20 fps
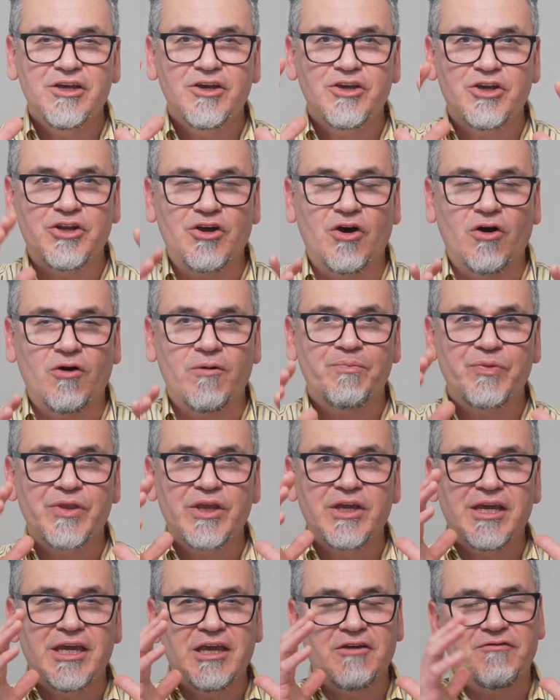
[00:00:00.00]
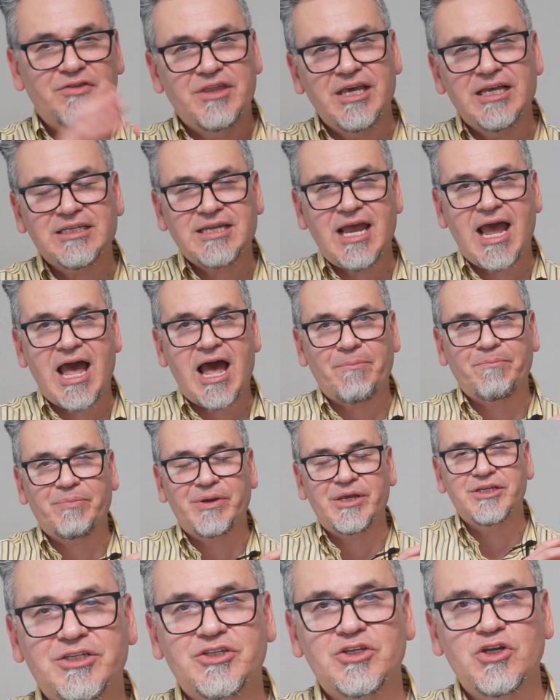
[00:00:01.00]
If this
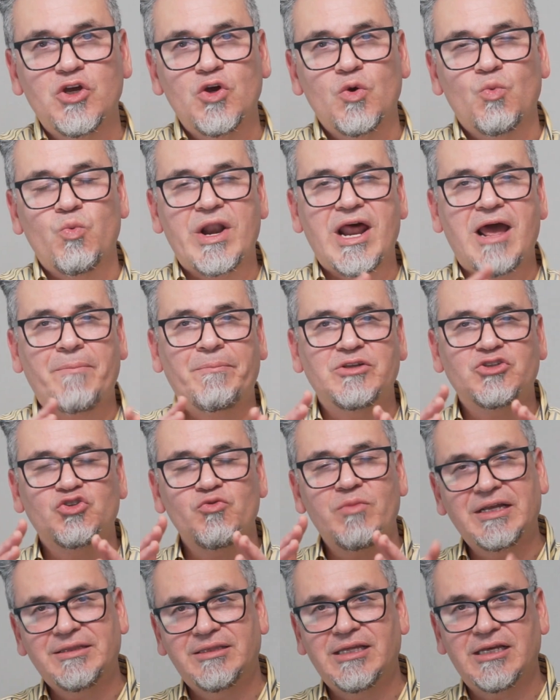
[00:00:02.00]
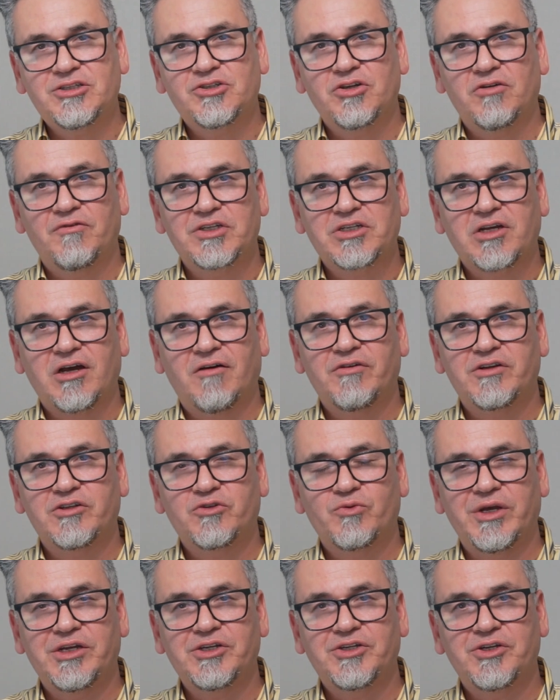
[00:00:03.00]
happens, what happens to my debt service
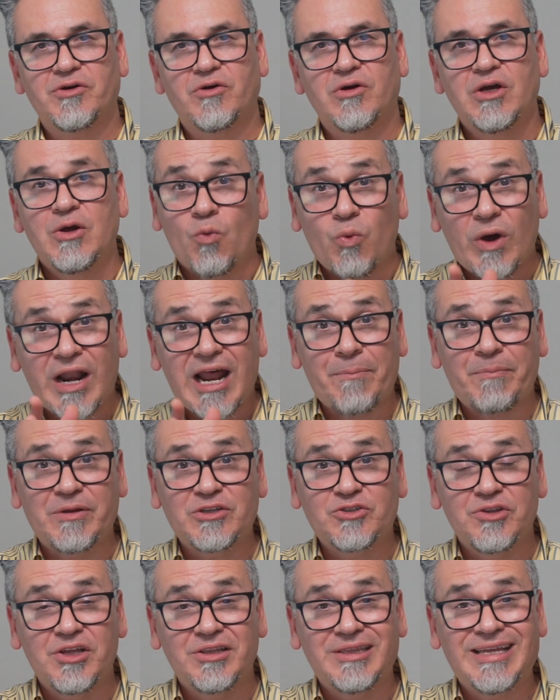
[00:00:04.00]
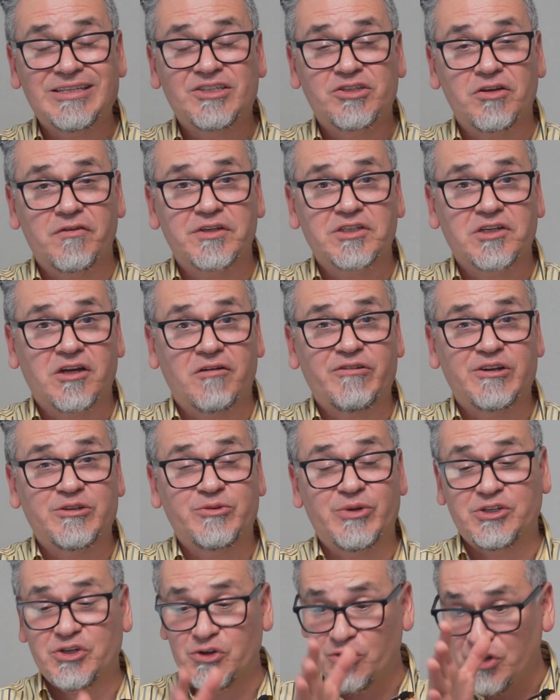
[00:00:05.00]
coverage ratio? What happens to the debt service coverage
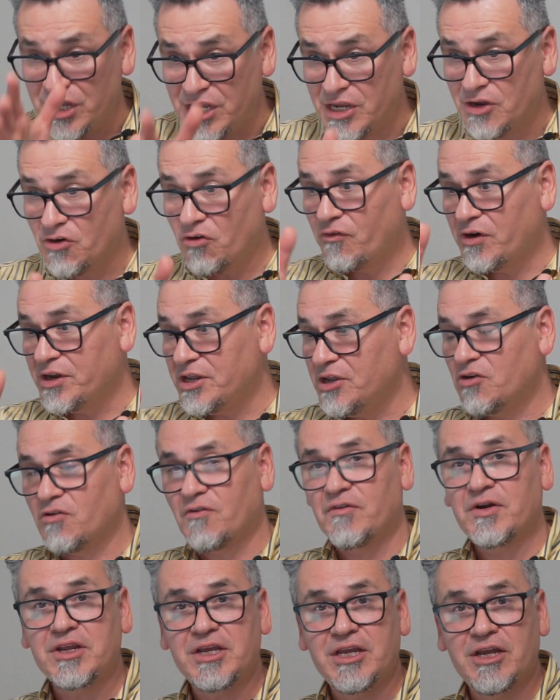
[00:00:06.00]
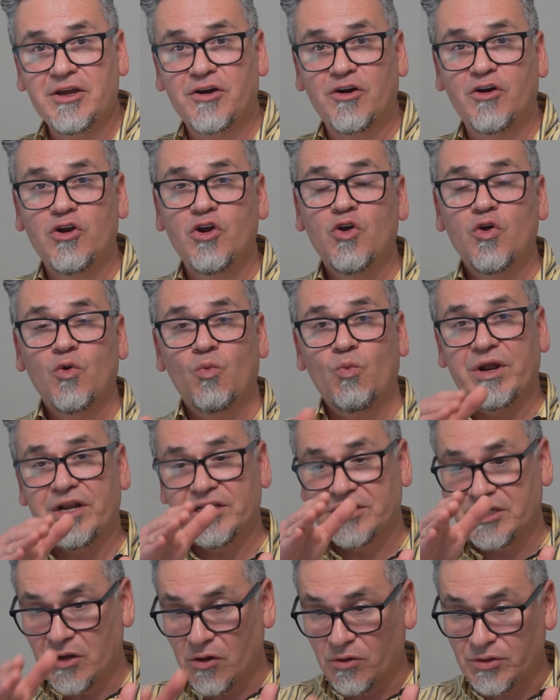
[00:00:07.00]
ratio year over year over year? When
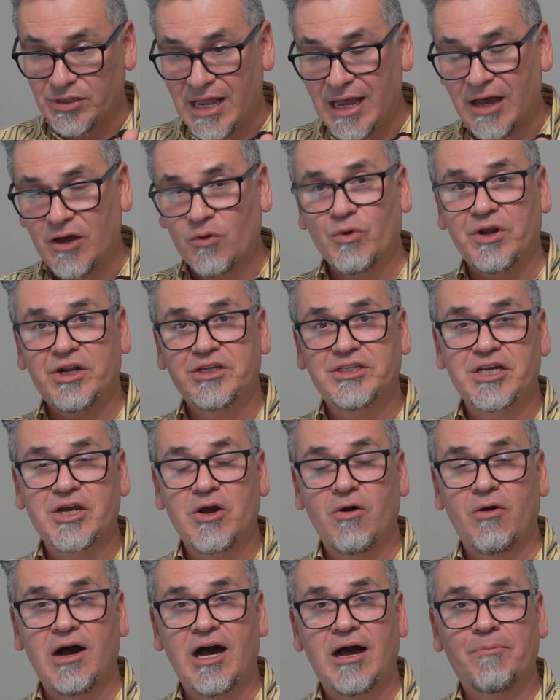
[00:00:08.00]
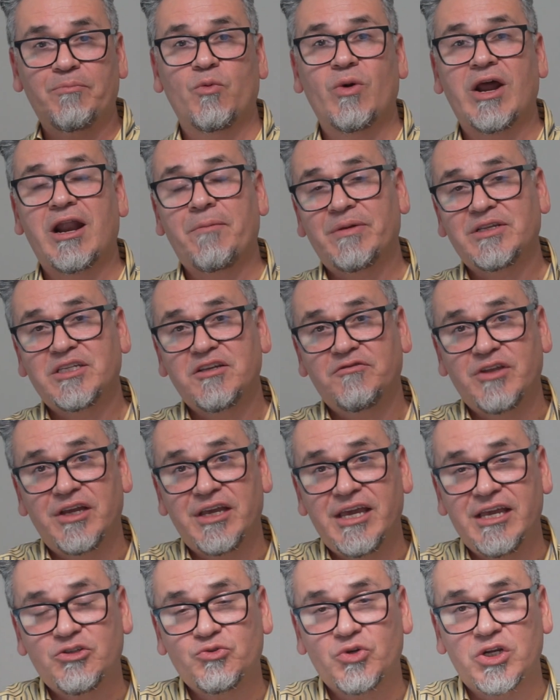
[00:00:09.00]
does it go down? When does it go up? What happens if the
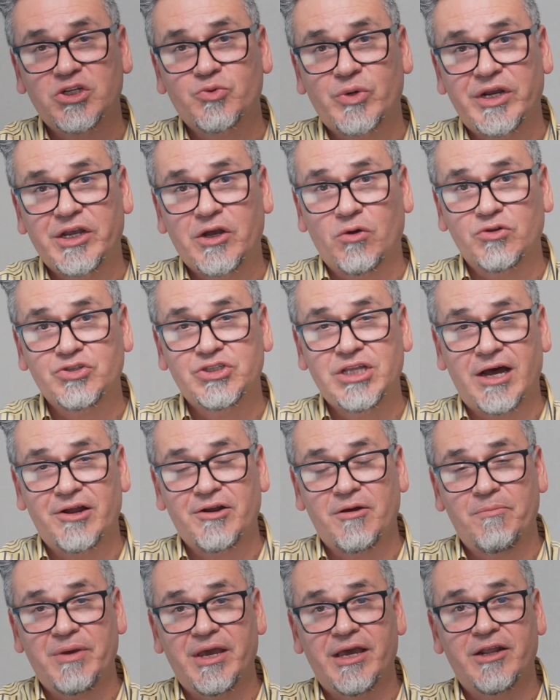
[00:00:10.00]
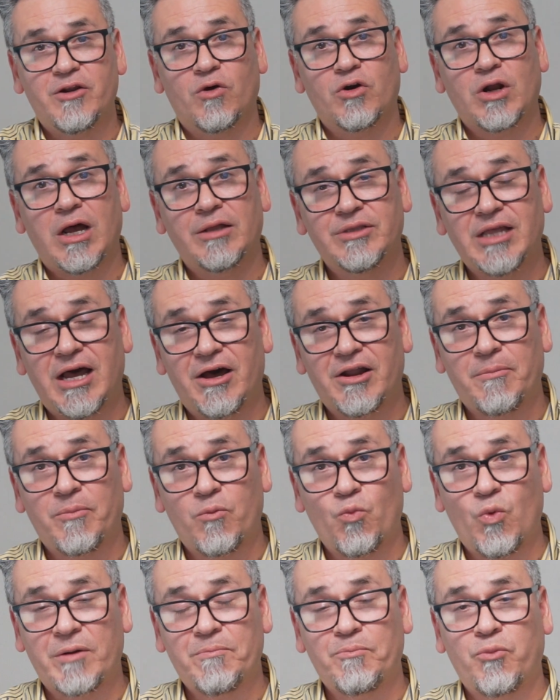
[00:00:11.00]
interest rate goes down a bit, or down
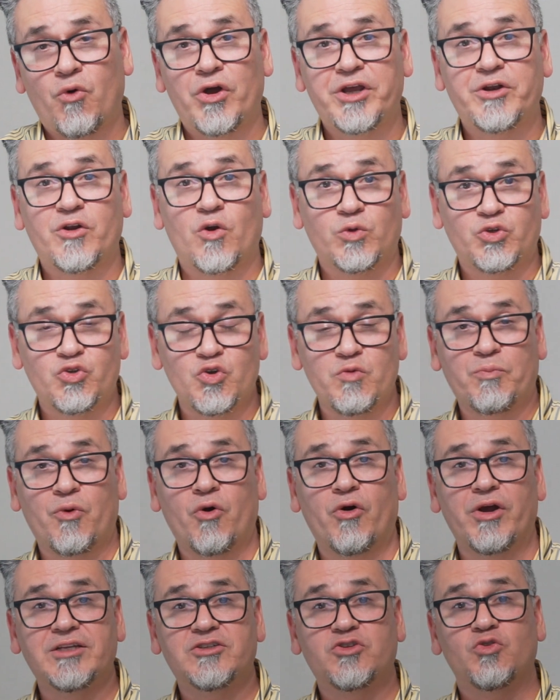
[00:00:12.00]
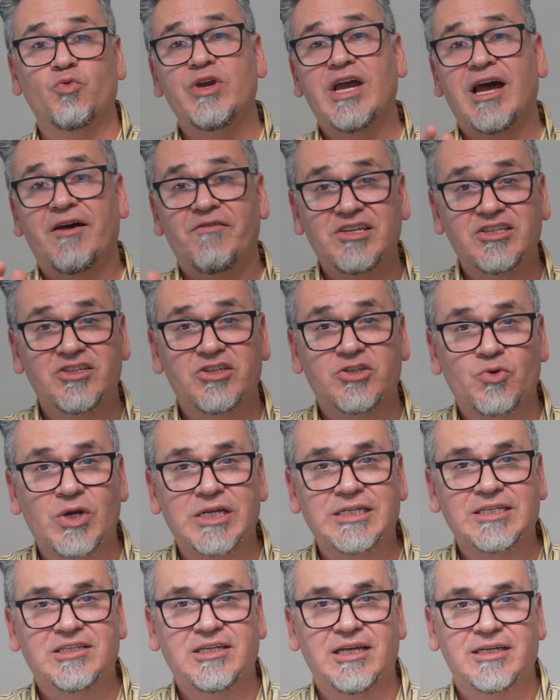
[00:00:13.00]
1 point or 2 points? Do we have a
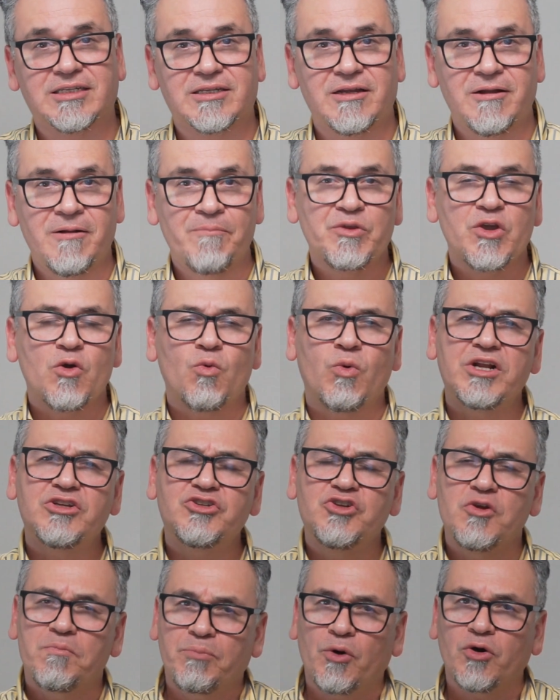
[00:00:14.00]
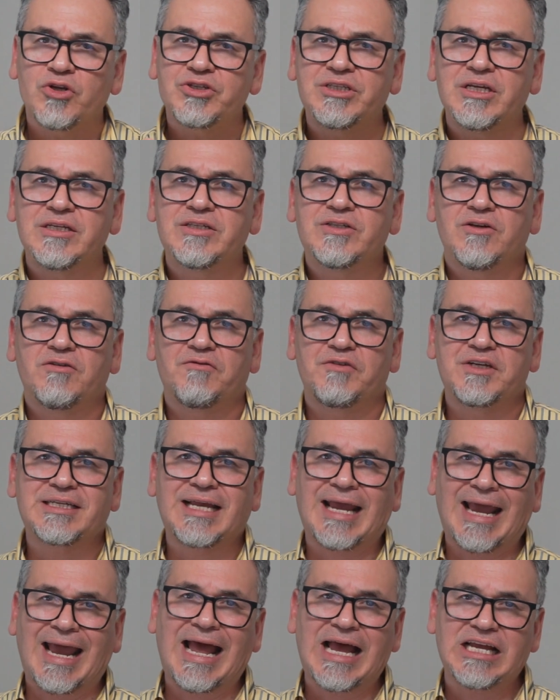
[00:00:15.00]
stress test? What is your post-debt service
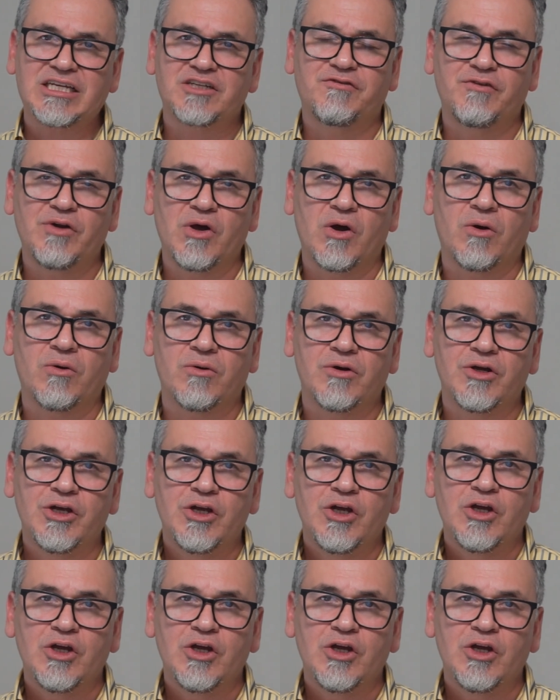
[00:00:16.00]
cash flow?